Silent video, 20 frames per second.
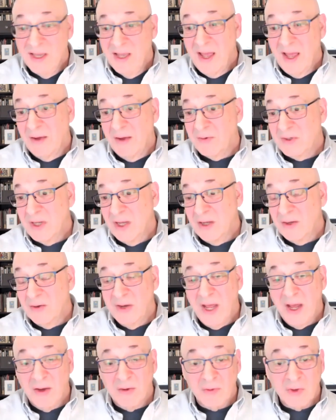I would tell you
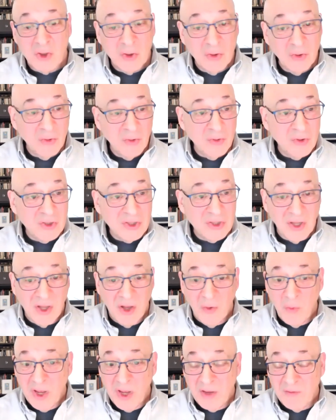now choose a
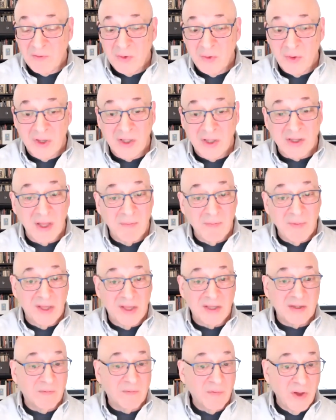way of doing it that
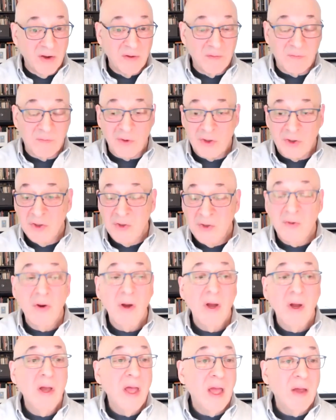makes it fun for you
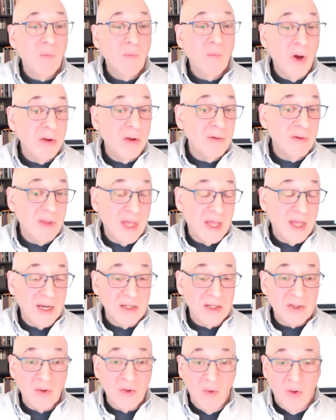and one that
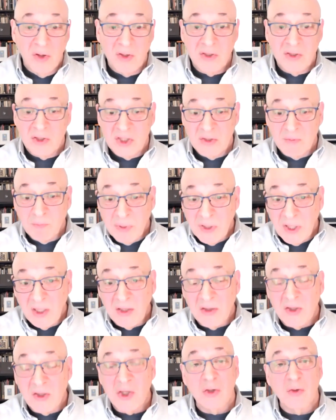is going to speak
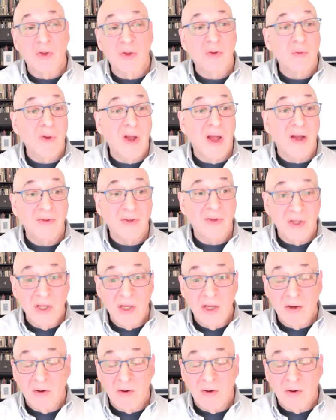to you throughout the year.